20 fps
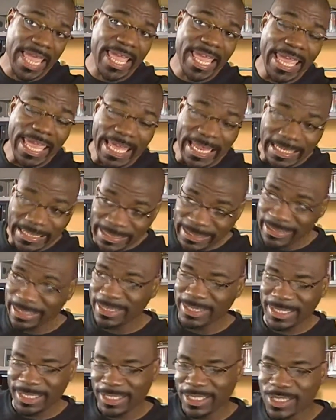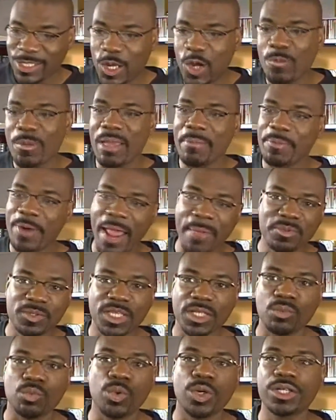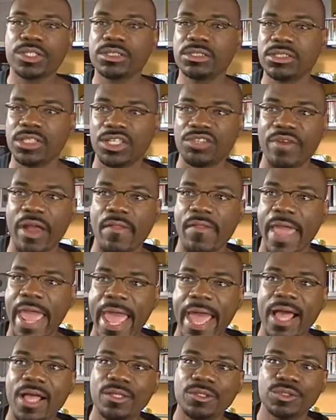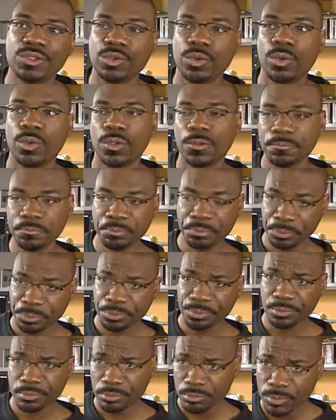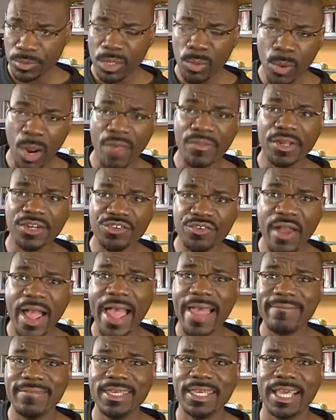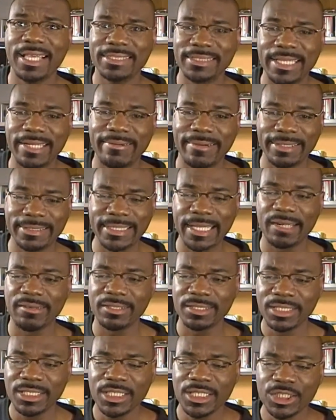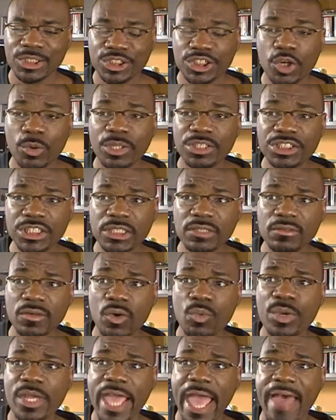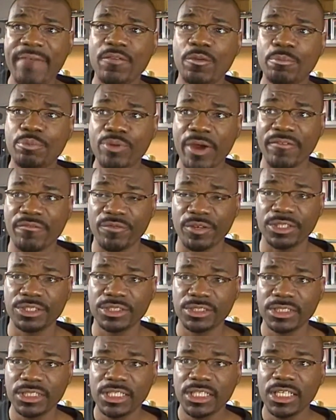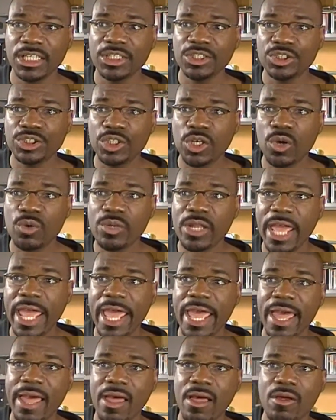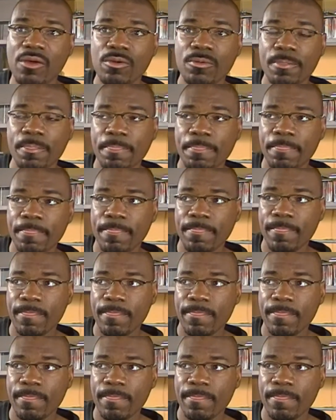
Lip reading: and, you know, maybe perhaps get work done around the house or while they're driving, etc., etc. So in general, we have a preference. So now,